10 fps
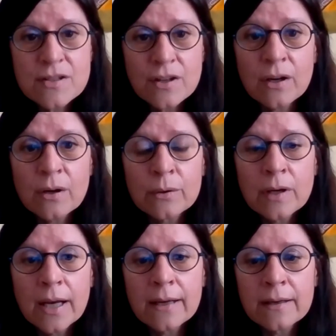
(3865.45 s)

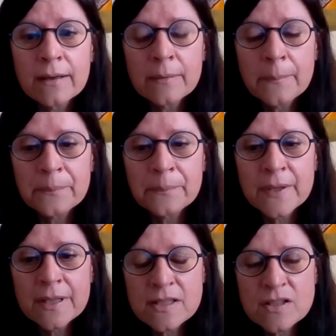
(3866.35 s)
So
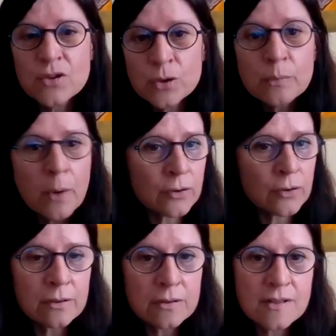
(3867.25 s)
these new
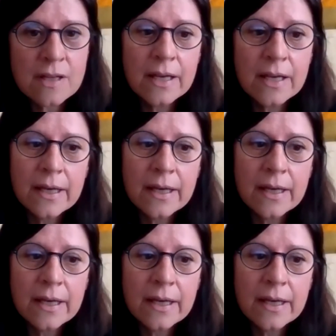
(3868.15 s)
models,